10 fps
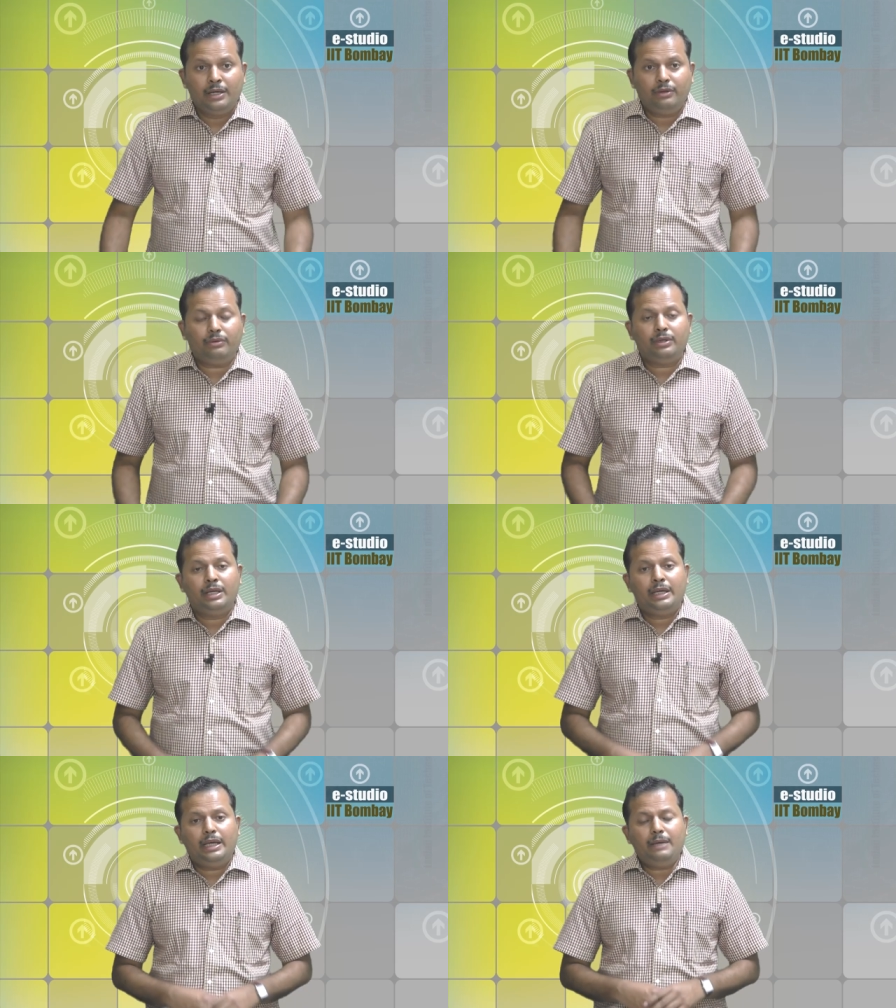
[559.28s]
Now,
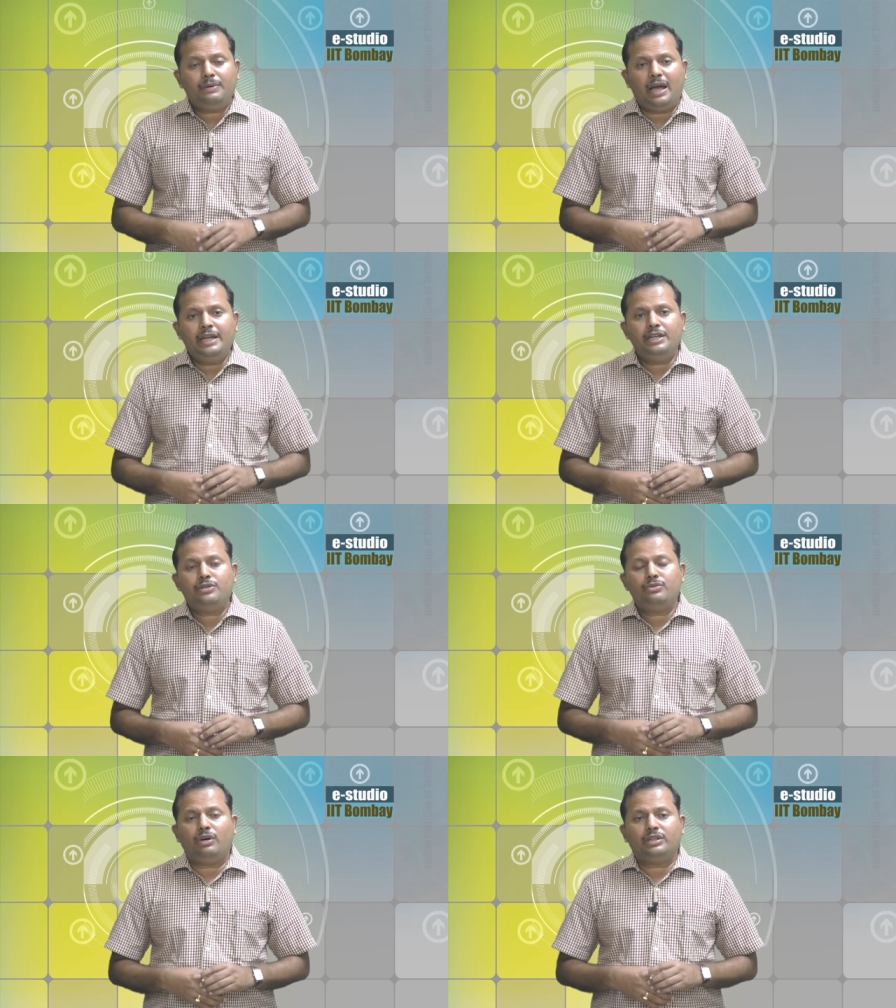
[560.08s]
if I
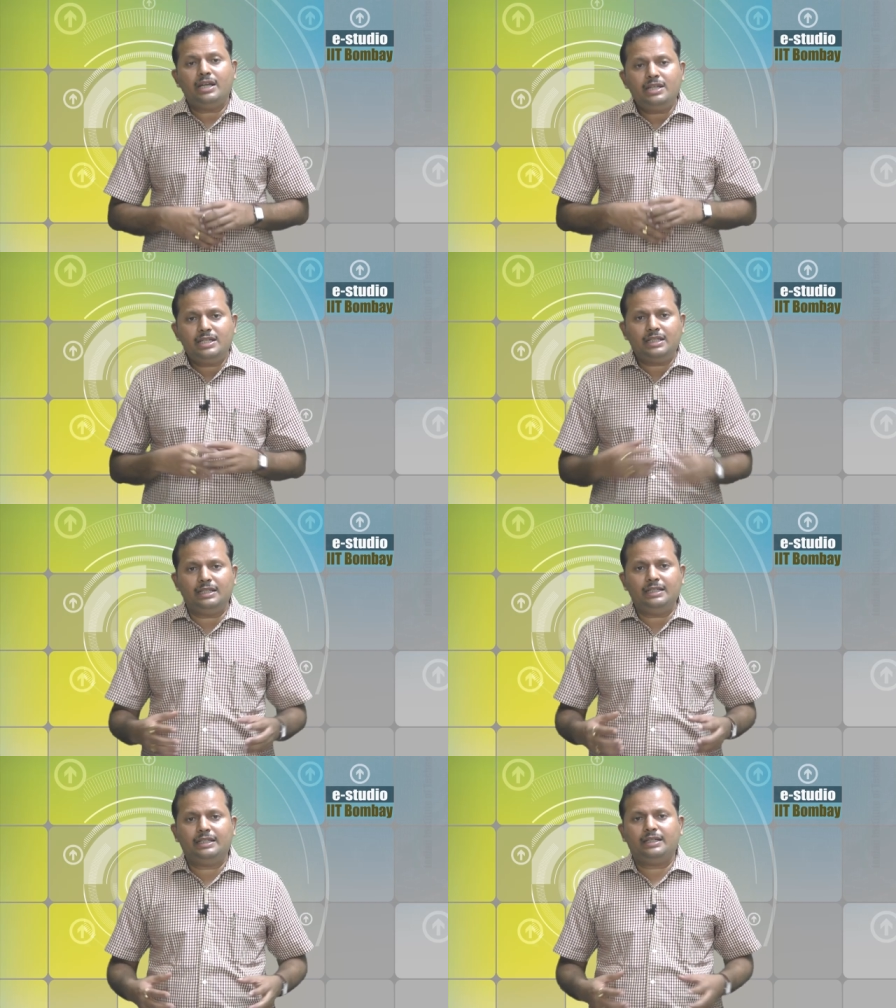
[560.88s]
need to
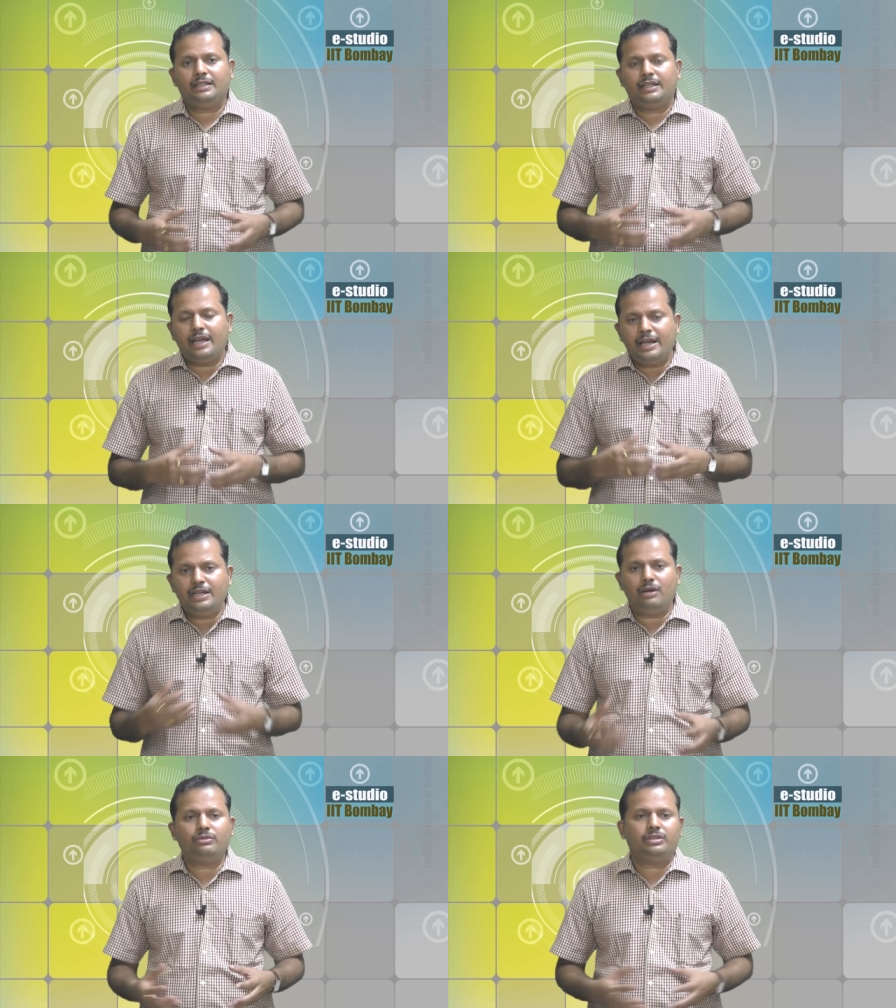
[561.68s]
authentically
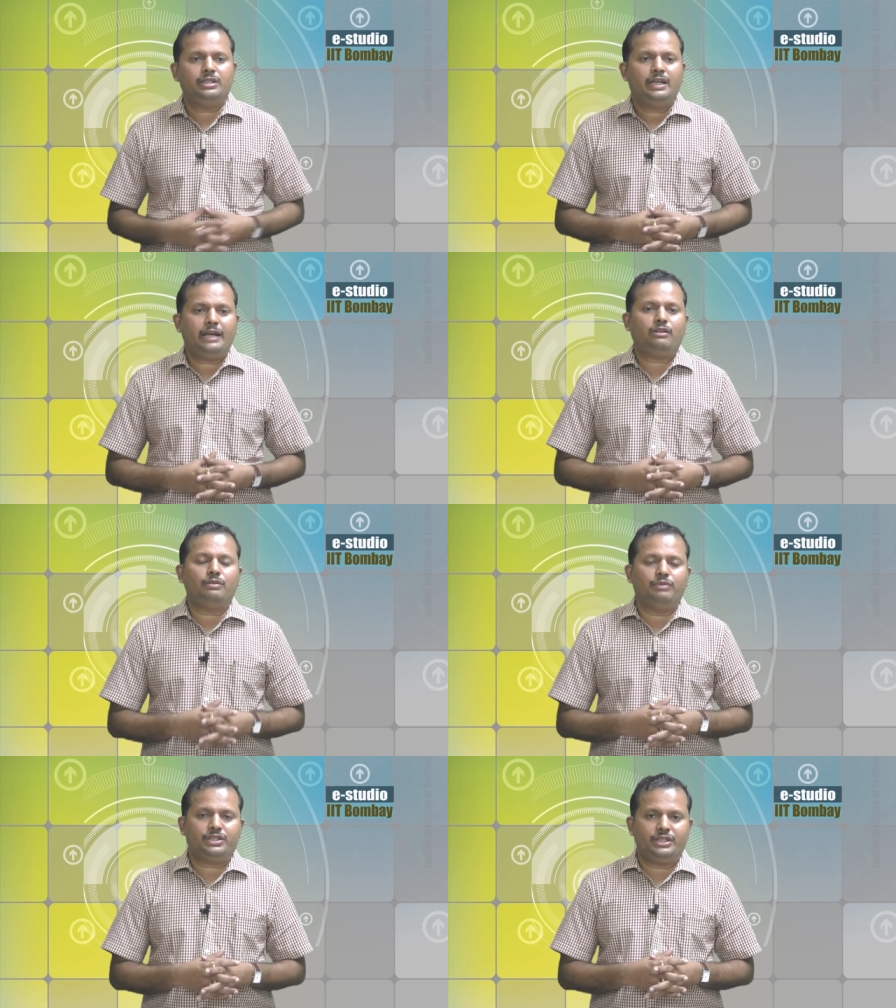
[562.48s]
carry out a
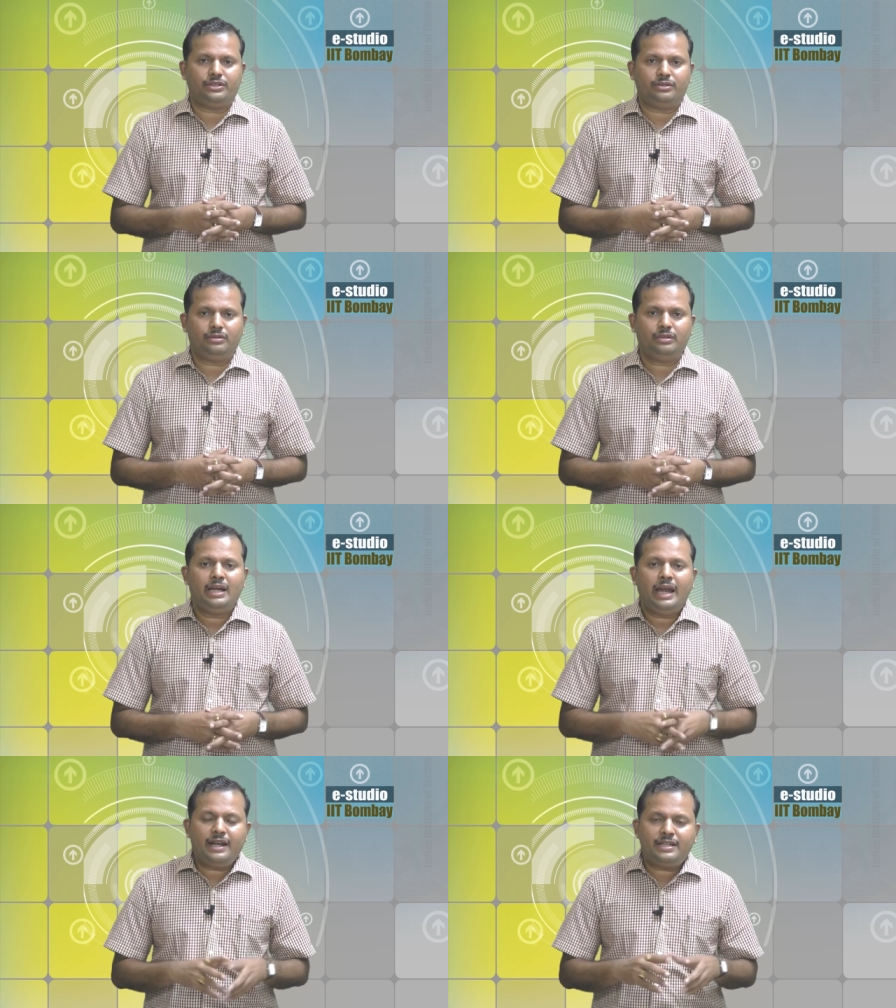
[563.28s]
conversation
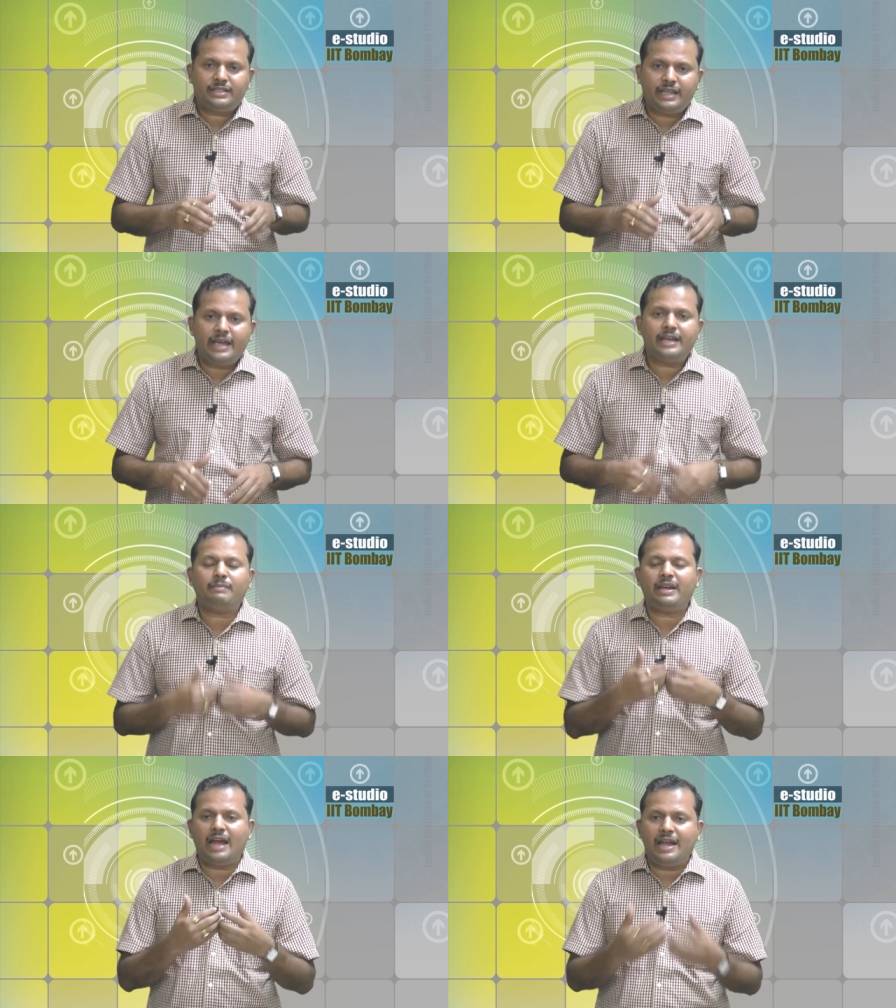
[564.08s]
and share
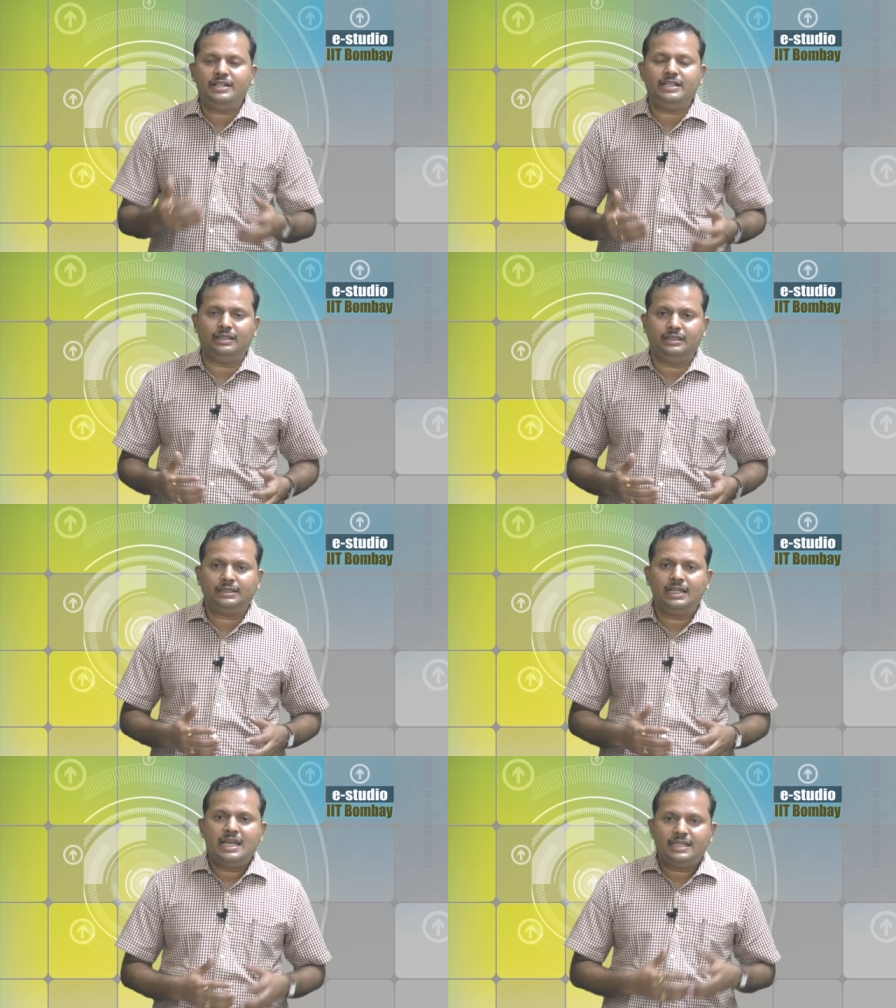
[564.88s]
my ideas,